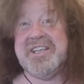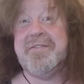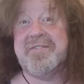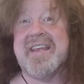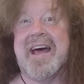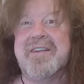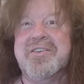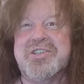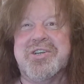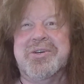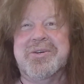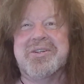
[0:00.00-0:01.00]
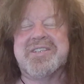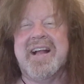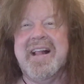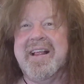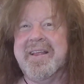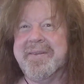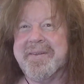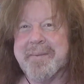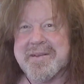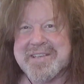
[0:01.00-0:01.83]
Chief Dan George. He